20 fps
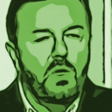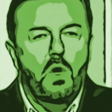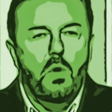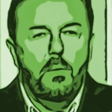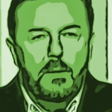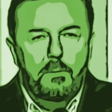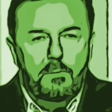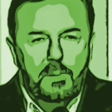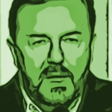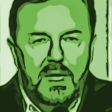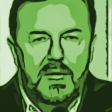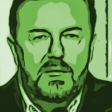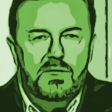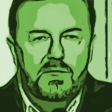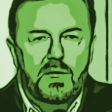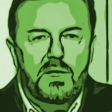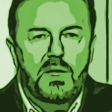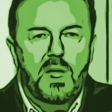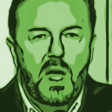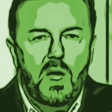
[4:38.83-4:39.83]
You'll be
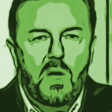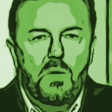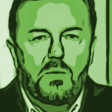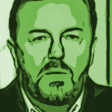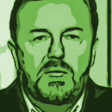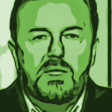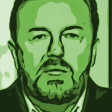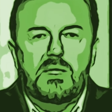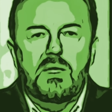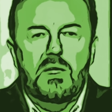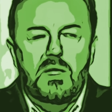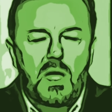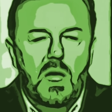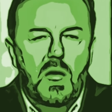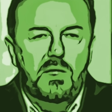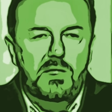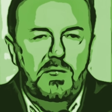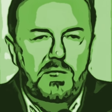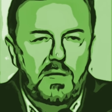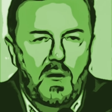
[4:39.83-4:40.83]
pleased to know this is the
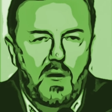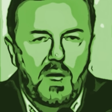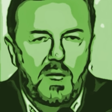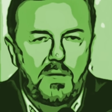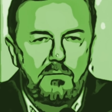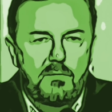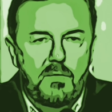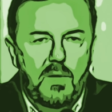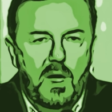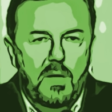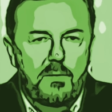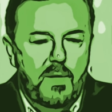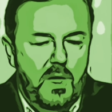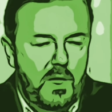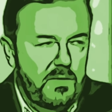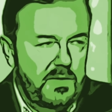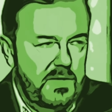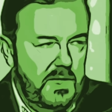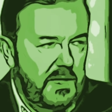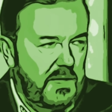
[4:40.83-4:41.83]
last time I'm
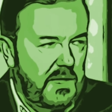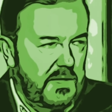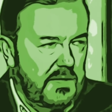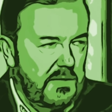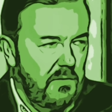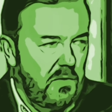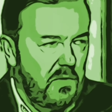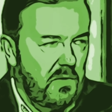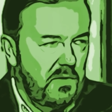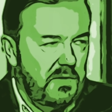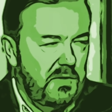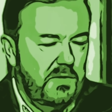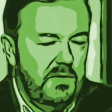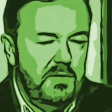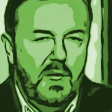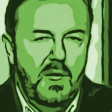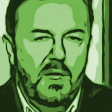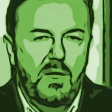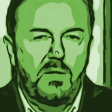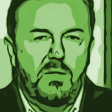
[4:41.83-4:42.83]
hosting these awards,
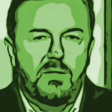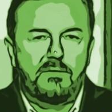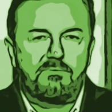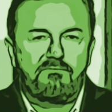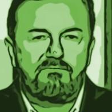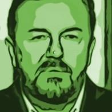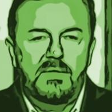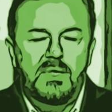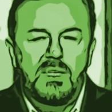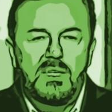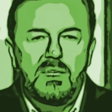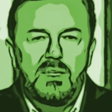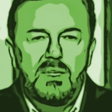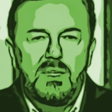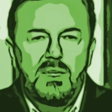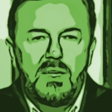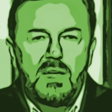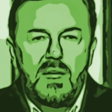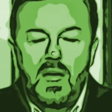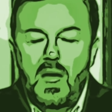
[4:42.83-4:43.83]
so
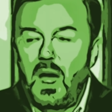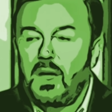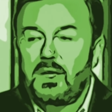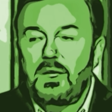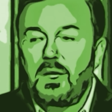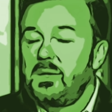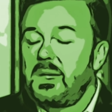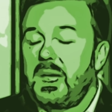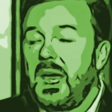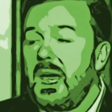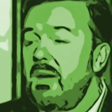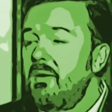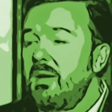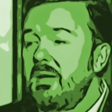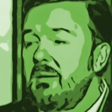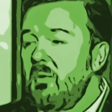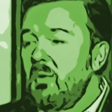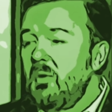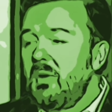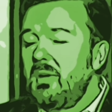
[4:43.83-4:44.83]
I don't
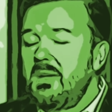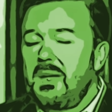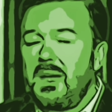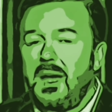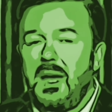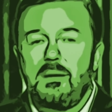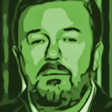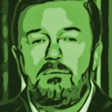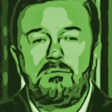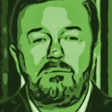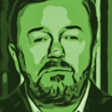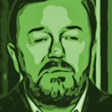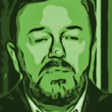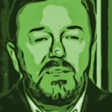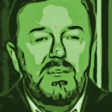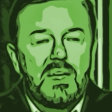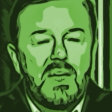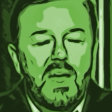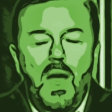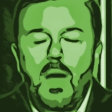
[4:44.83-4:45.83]
care anymore. Um,
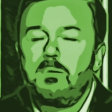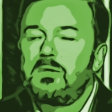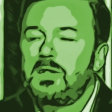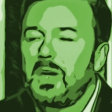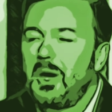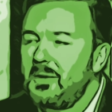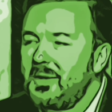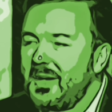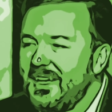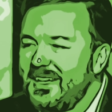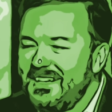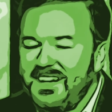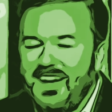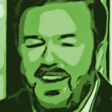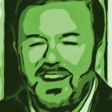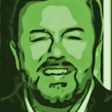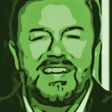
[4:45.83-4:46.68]
I'm joking.